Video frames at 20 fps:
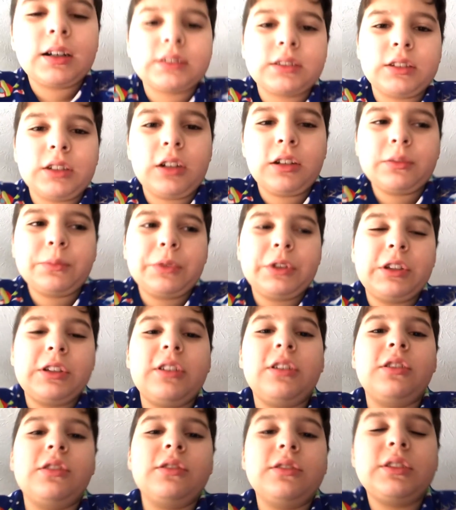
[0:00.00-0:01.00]
guys and gals,
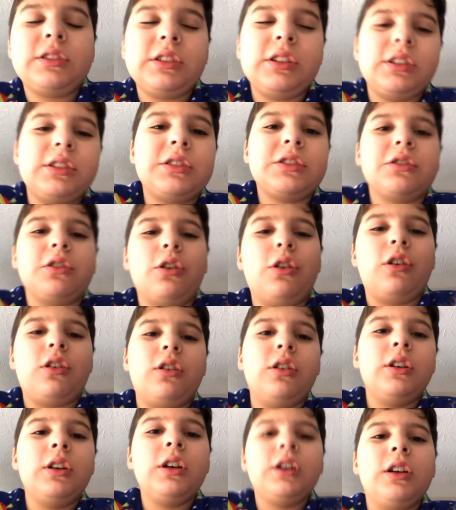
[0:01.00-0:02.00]
just here.
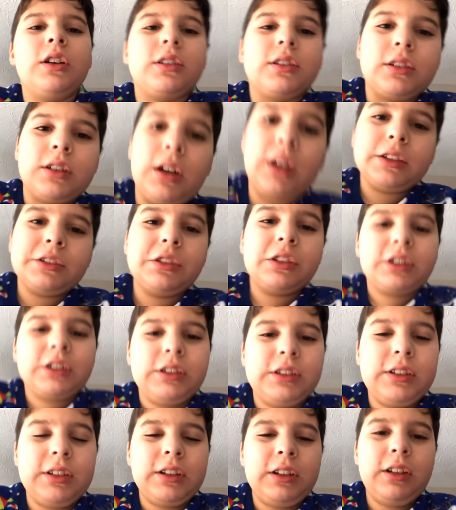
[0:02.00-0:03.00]
So as you
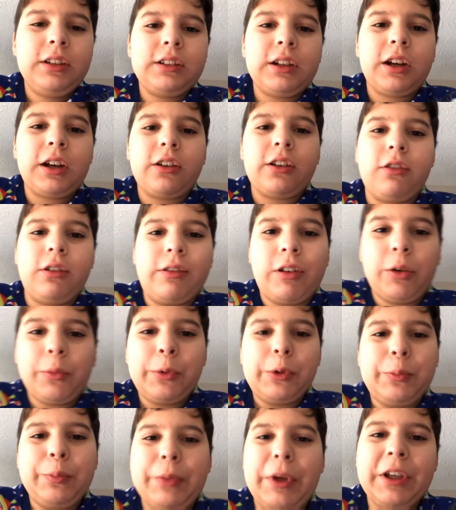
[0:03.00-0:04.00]
can see in the title, I'm gonna
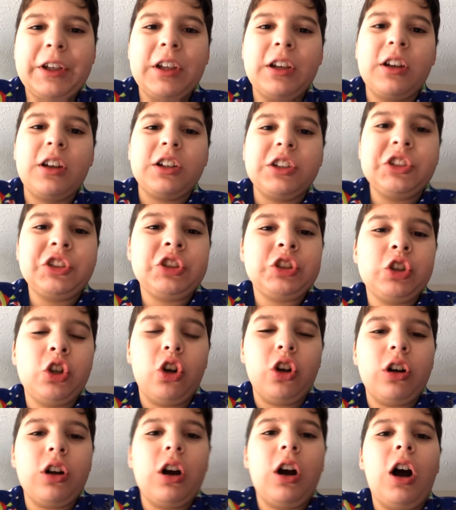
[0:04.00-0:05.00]
be making a
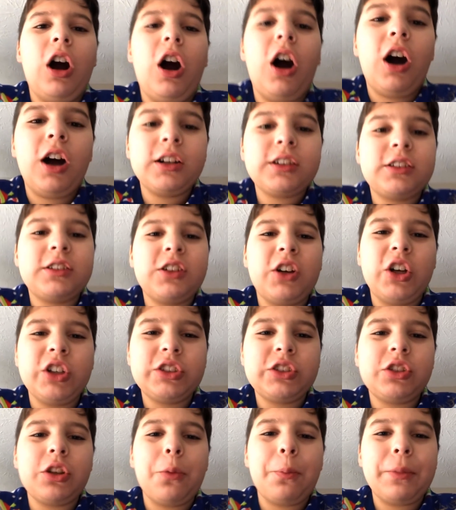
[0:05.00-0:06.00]
shirt on
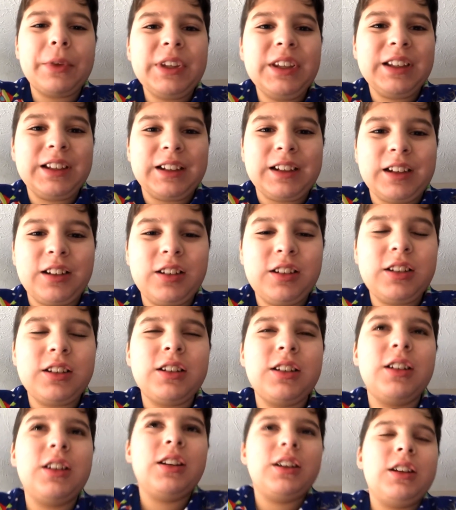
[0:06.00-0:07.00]
CustomInk.
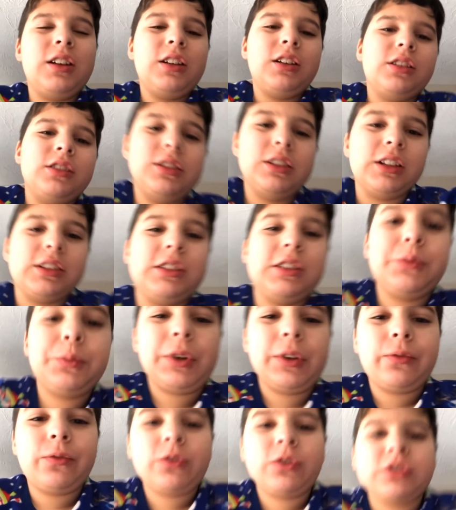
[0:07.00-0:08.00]
Yes, it's
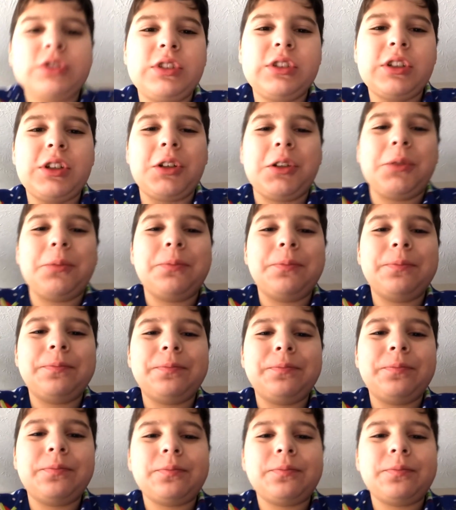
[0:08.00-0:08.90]
my first time.